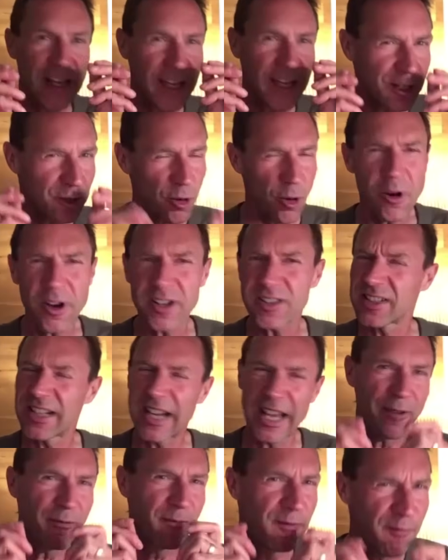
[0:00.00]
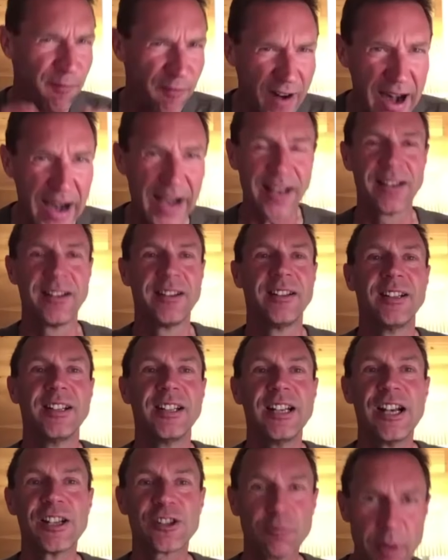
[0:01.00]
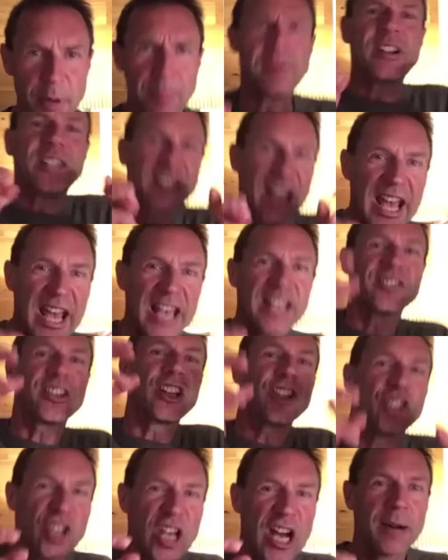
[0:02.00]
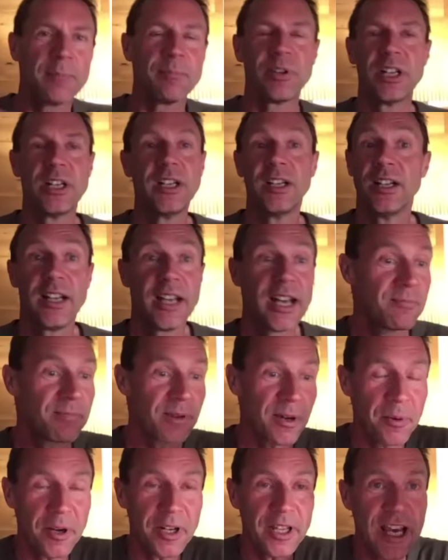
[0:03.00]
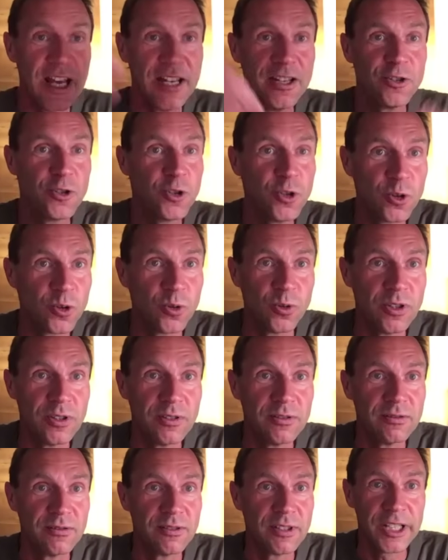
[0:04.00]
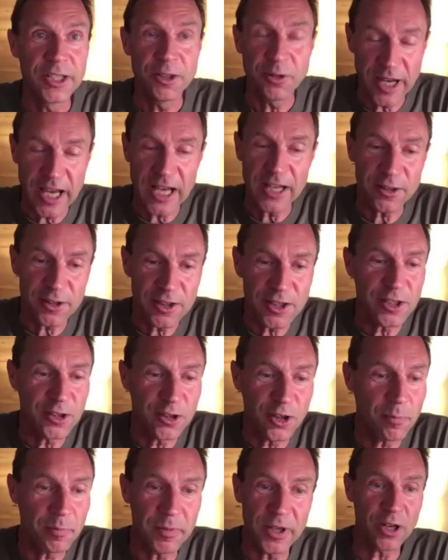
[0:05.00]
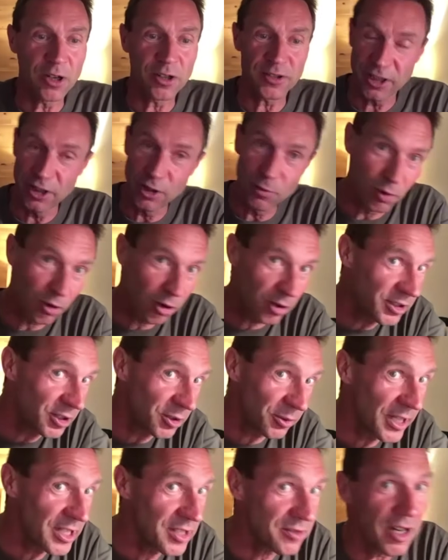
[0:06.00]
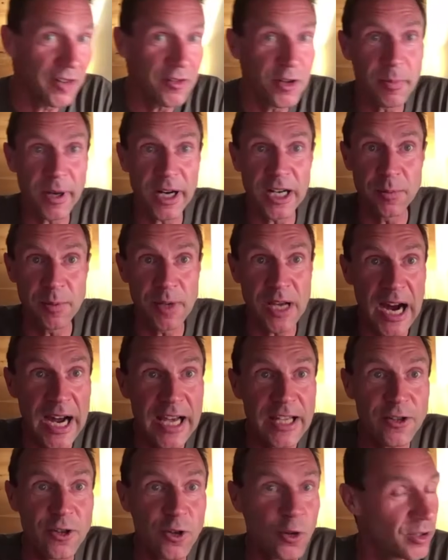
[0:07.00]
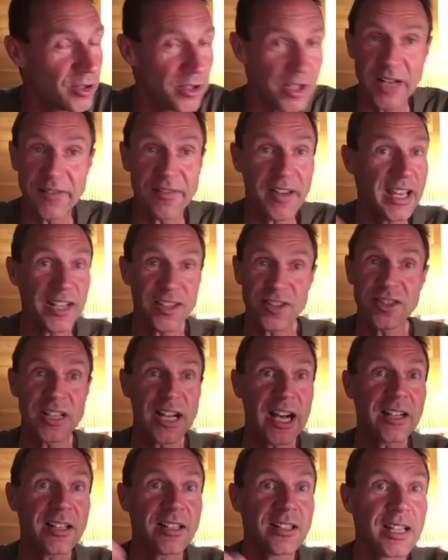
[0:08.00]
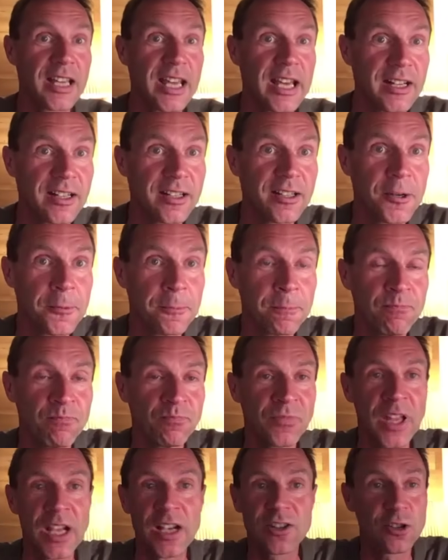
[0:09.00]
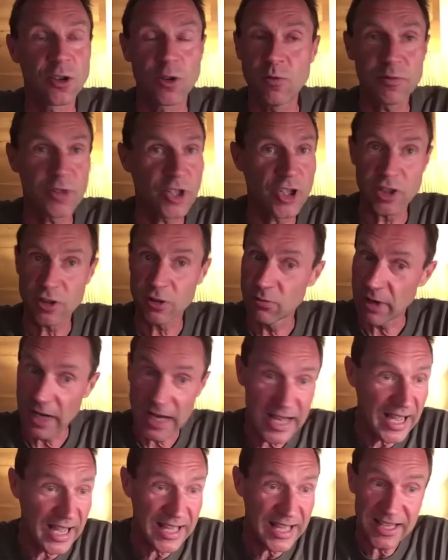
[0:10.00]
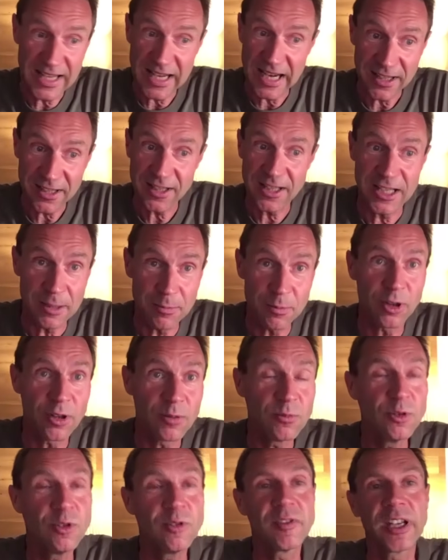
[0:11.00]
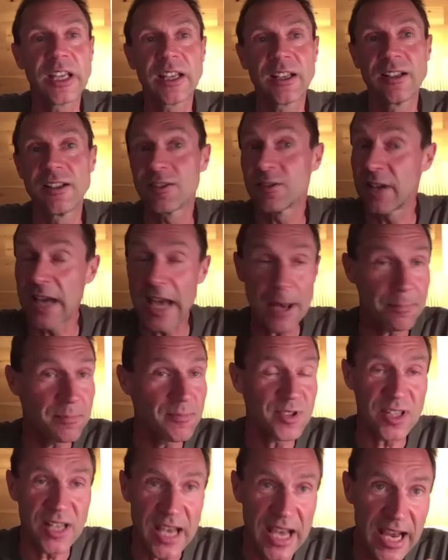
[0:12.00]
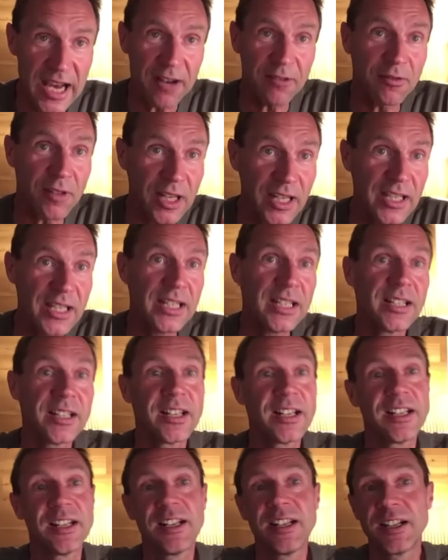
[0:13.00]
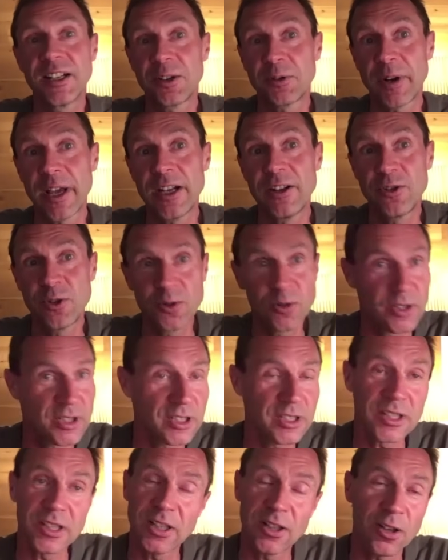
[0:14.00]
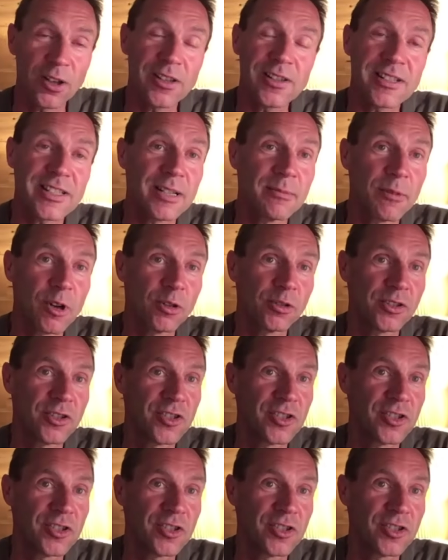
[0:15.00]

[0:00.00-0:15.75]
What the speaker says: it hurts so people dance and jump. But what can you do? You cannot stop because then you block the race for everybody behind you and you never get started again. So you just go, I gotta keep on moving. So it happens every year in a Grand Tour on some mountain